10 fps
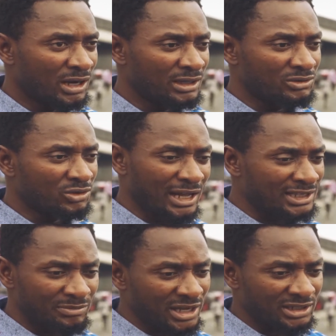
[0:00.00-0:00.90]
And you
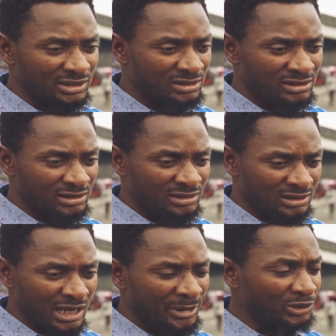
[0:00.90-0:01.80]
can't imagine
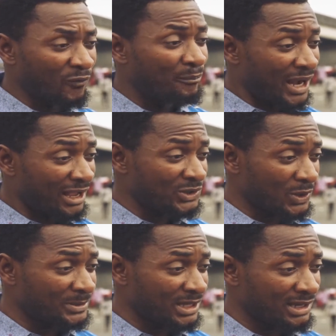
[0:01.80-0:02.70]
the amount of black
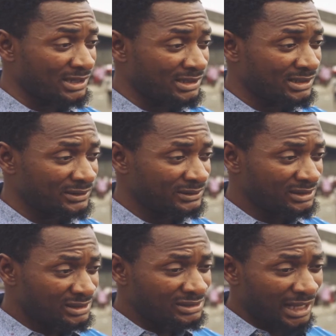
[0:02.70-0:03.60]
substance
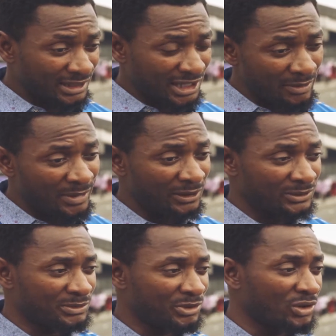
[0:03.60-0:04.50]
that came
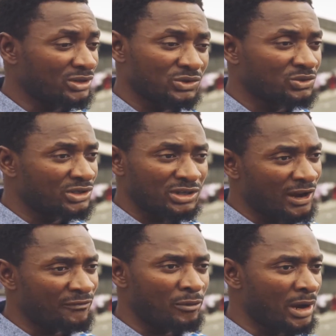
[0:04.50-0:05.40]
out because the soot is
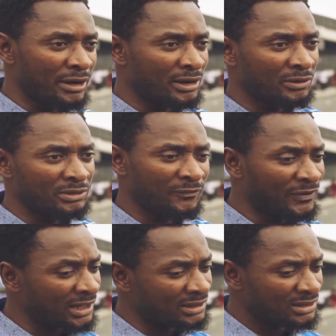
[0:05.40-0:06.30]
everywhere around. In
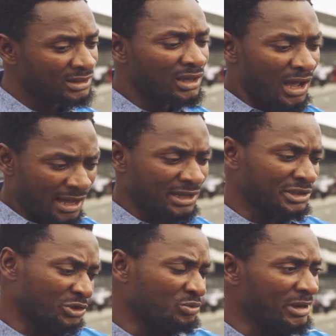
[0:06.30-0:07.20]
fact, I
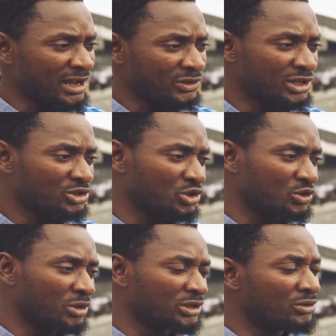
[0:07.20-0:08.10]
can take you to my house and show
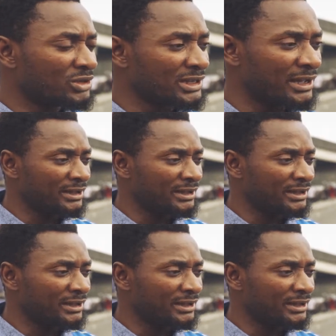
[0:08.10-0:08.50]
you what it looks